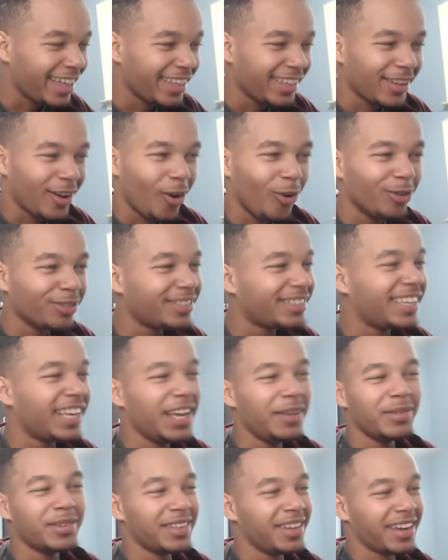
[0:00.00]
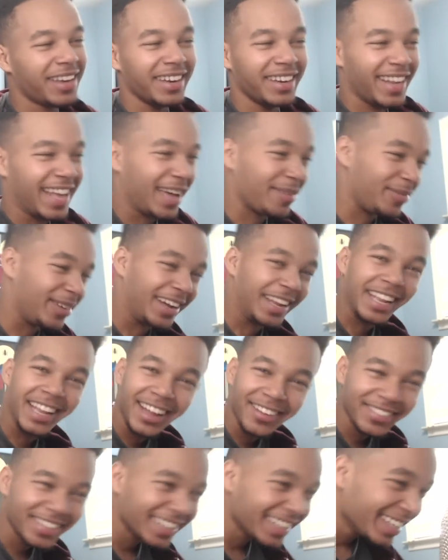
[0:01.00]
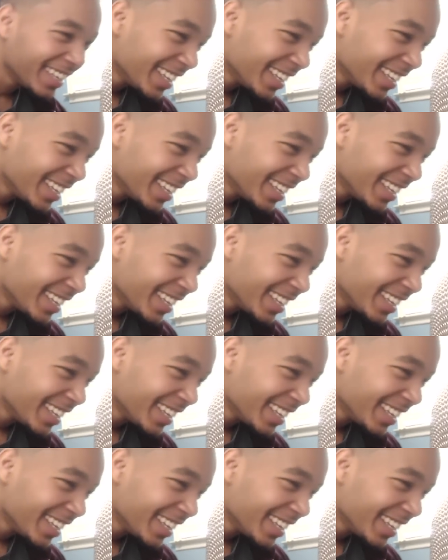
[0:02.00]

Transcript: Whole team is looking dapper, I love it.